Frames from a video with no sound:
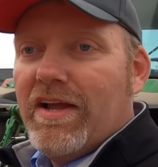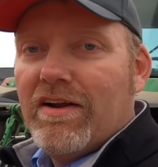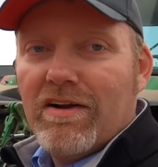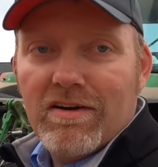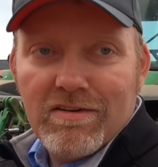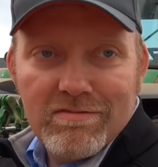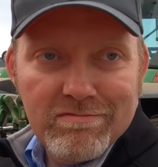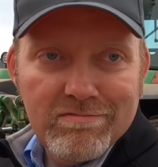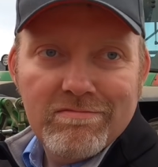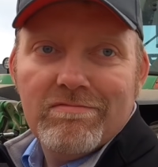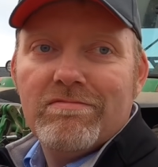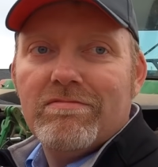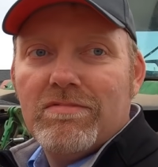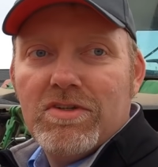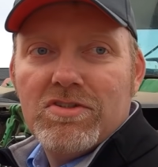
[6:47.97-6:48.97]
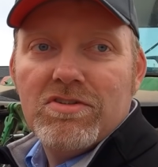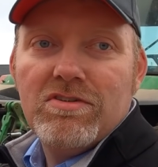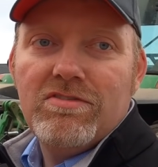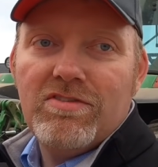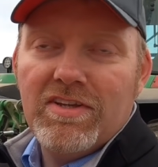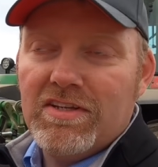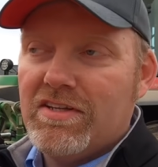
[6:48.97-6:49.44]
acre, you
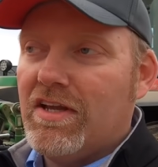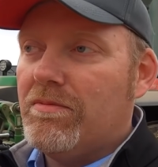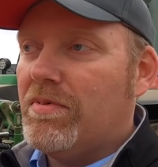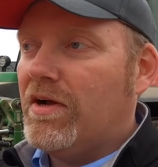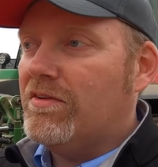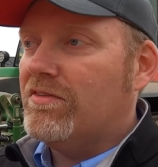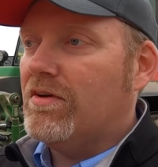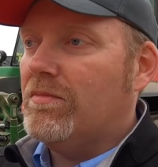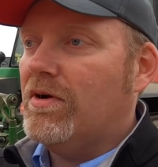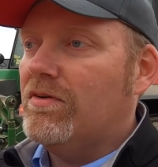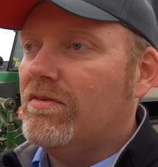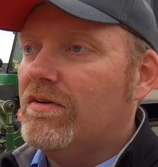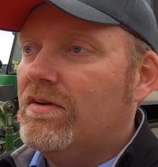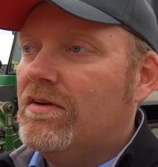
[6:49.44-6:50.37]
should see 10 pounds come out.